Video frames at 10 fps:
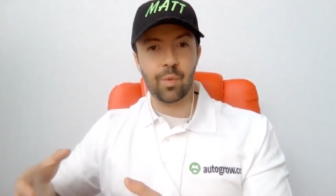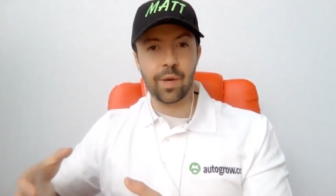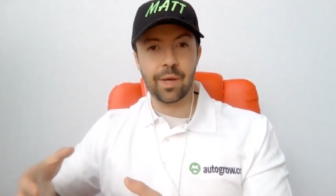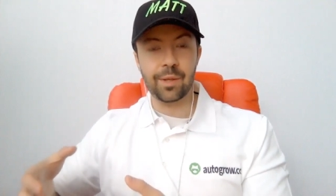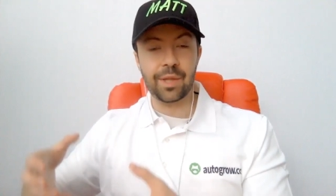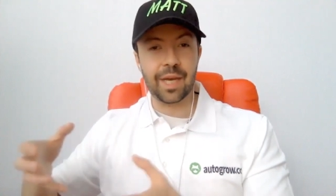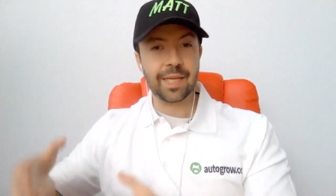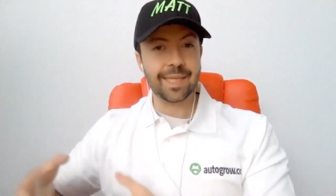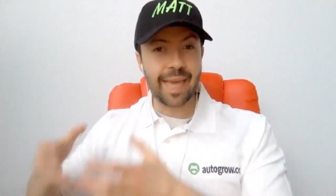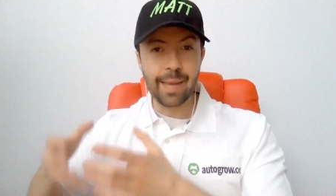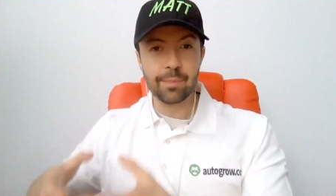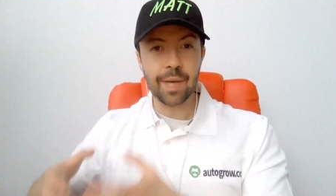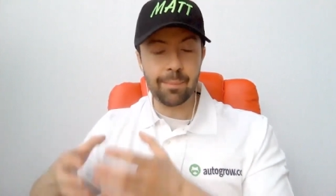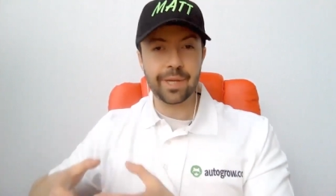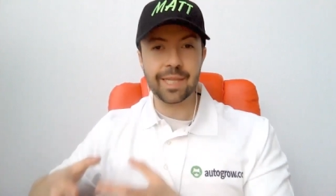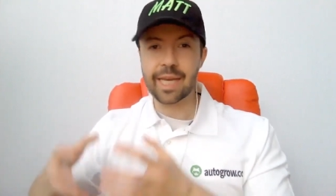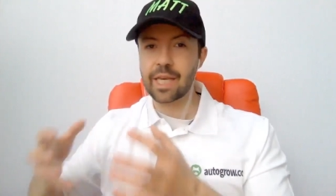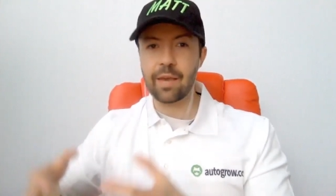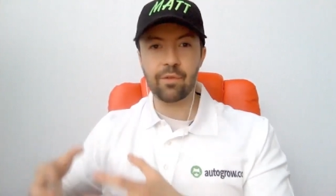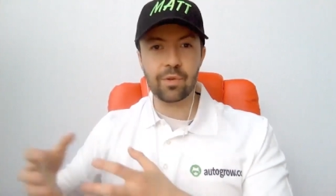well, the same company that
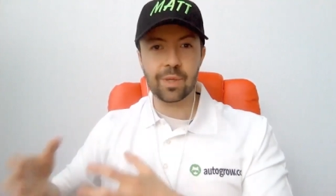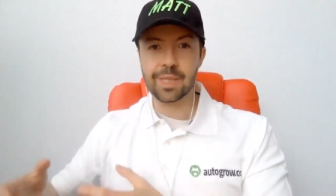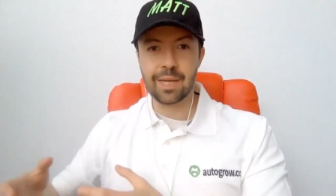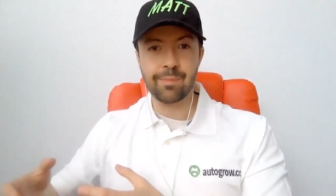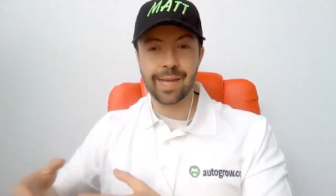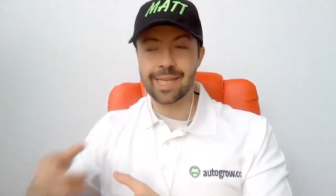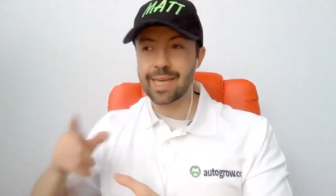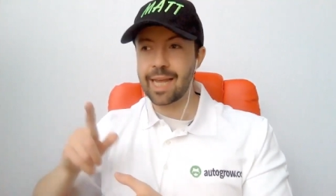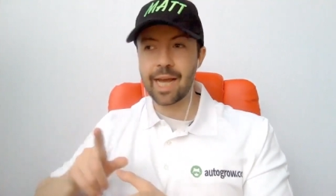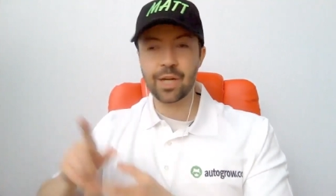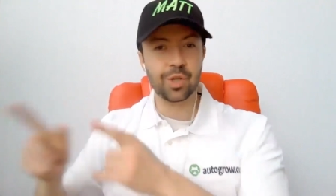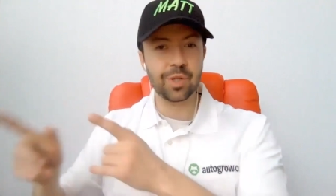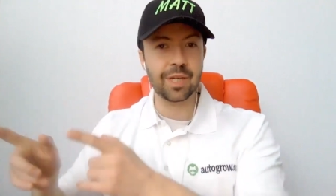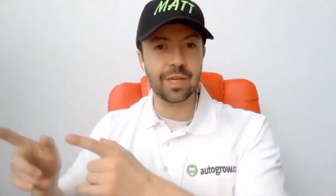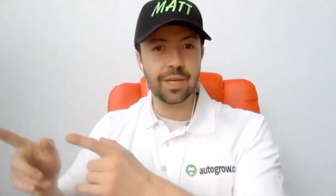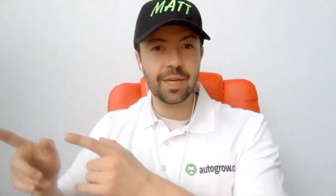gave you this lead magnet can actually,